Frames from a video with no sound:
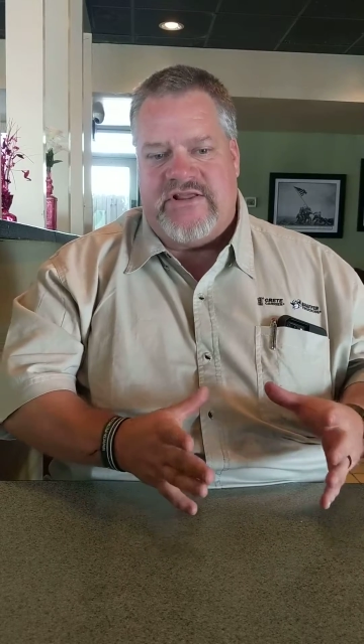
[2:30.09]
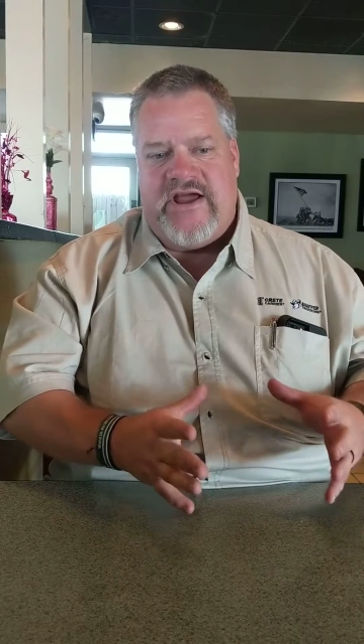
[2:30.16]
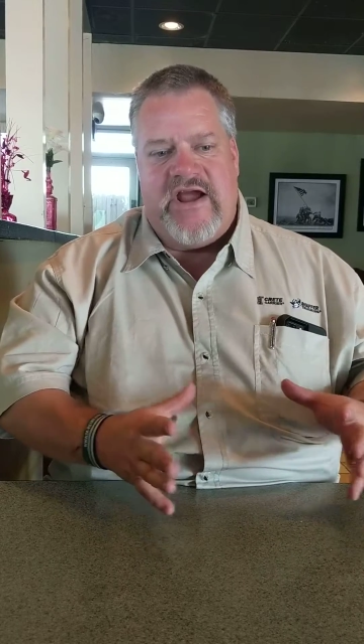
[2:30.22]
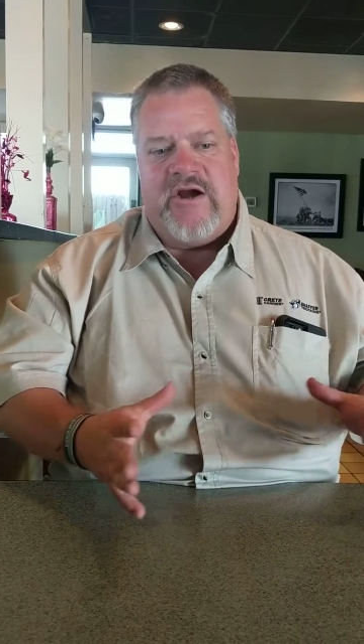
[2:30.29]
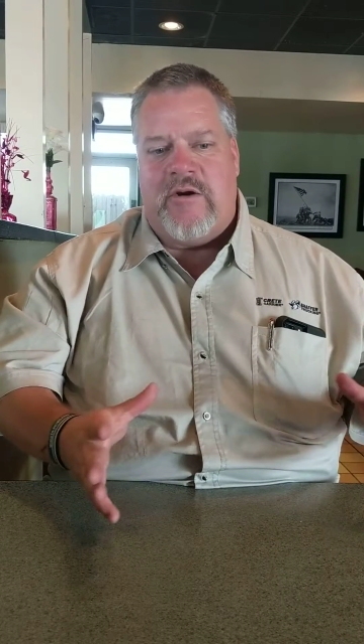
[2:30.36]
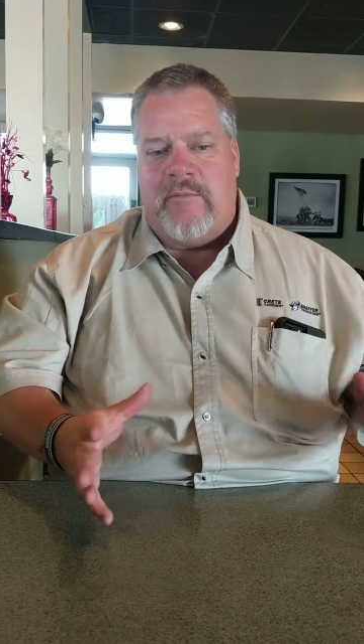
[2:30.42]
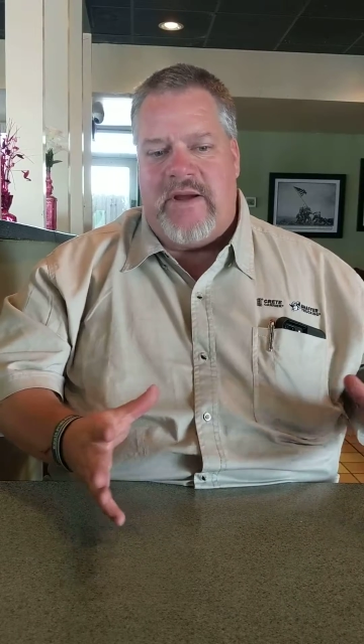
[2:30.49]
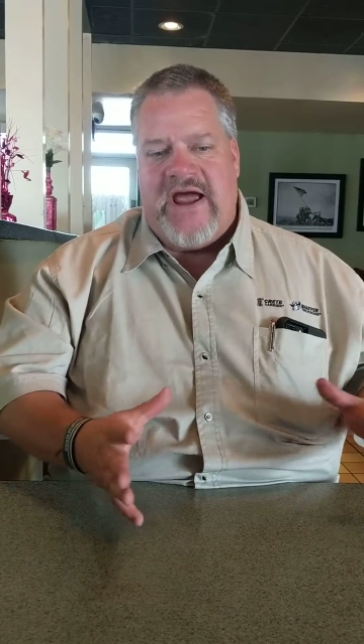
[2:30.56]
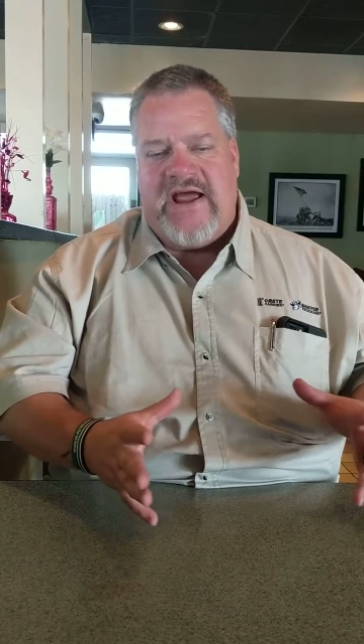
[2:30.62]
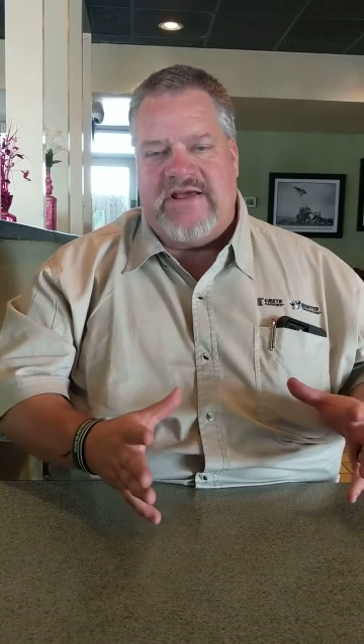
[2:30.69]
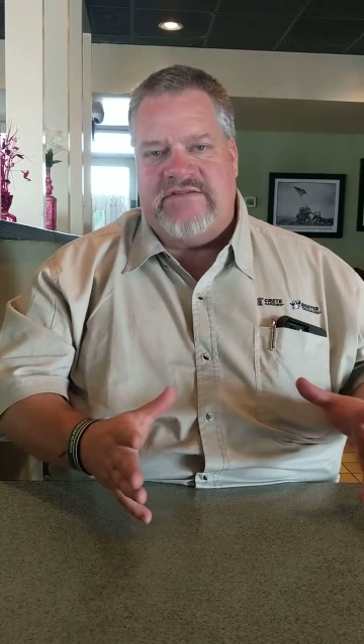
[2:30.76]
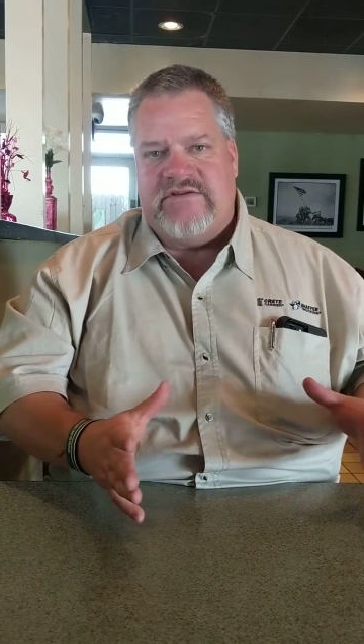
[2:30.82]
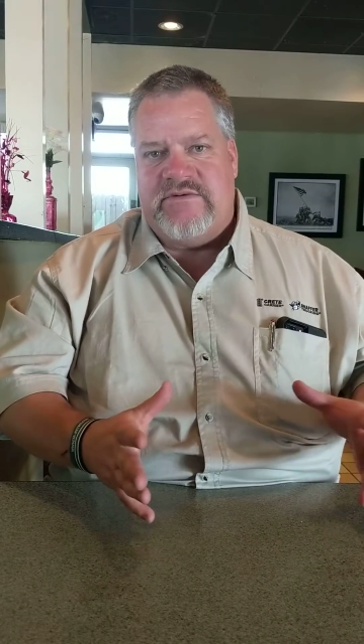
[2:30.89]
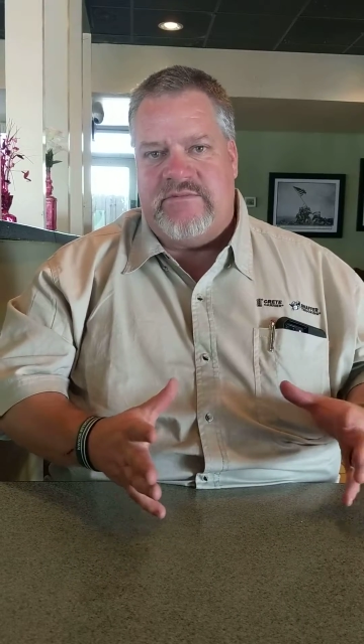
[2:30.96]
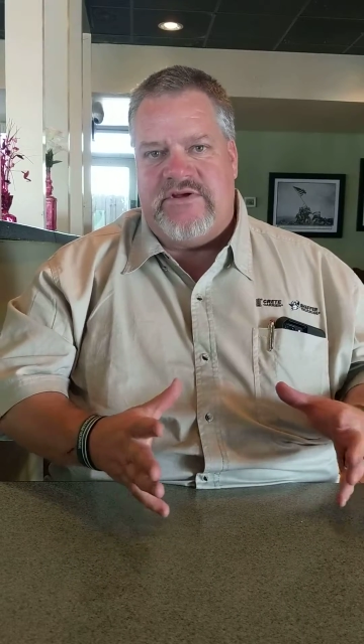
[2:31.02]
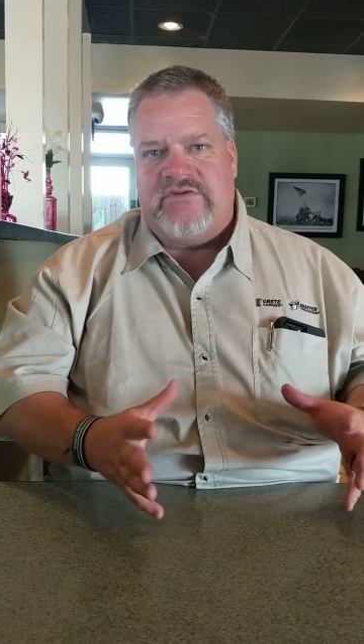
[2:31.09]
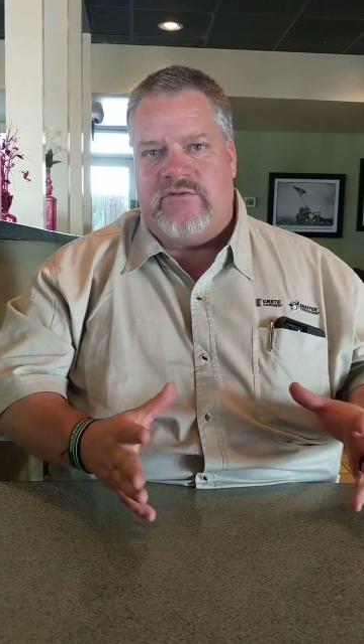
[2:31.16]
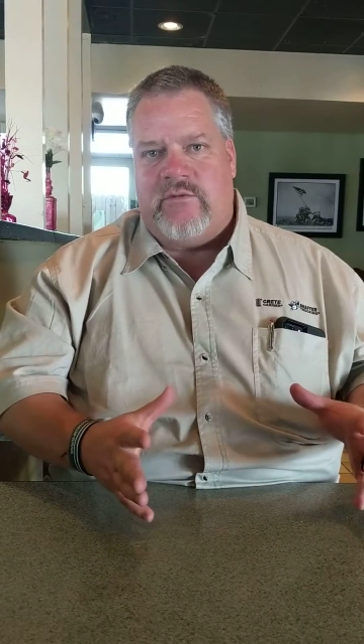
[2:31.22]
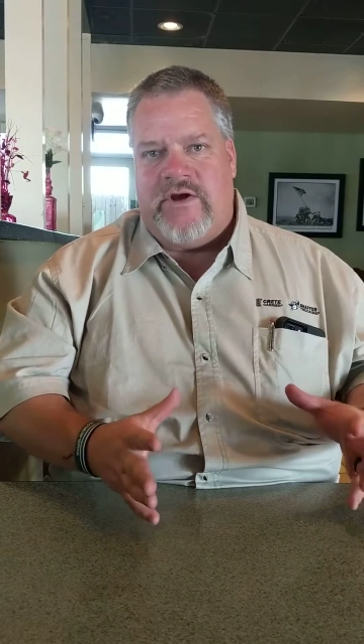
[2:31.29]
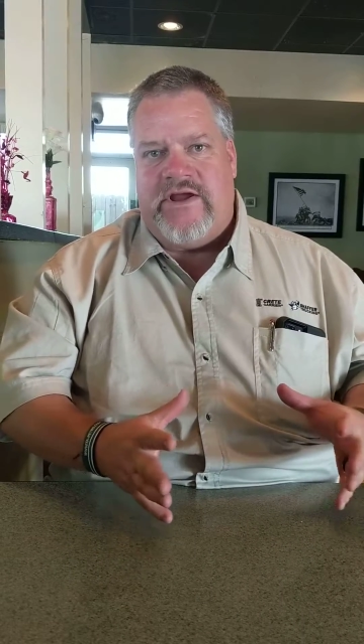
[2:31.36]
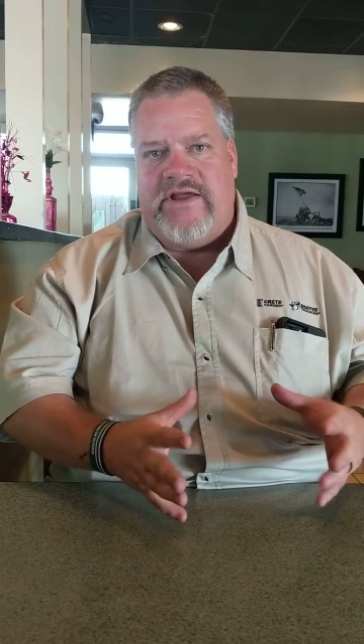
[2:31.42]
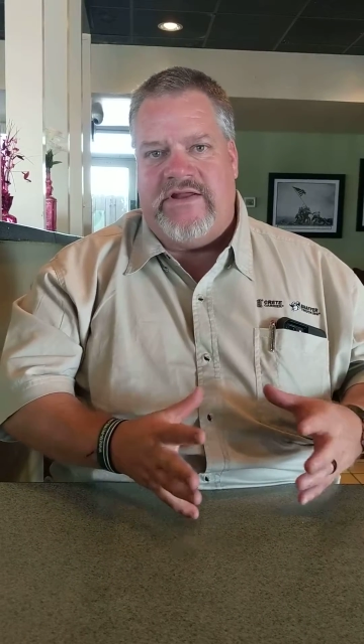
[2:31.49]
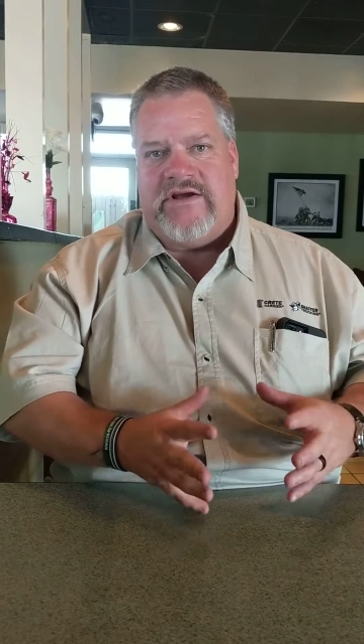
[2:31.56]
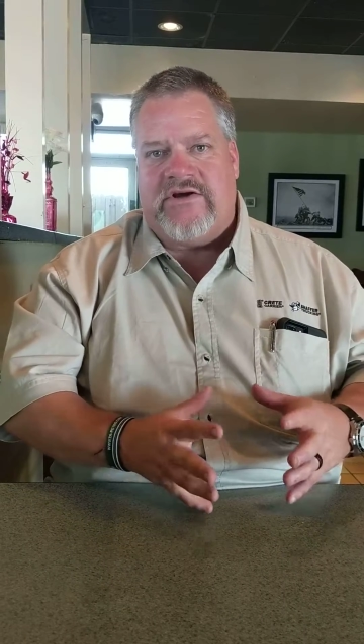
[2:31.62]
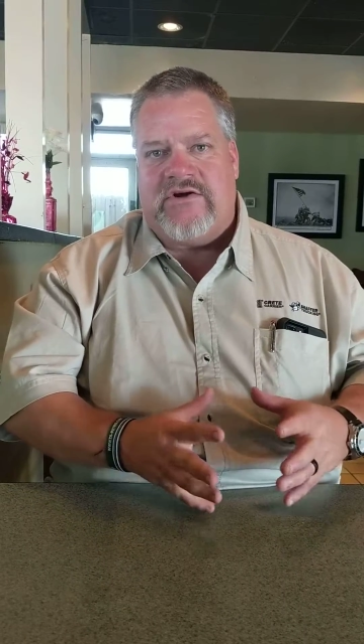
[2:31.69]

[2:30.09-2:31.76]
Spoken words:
the airbags in between the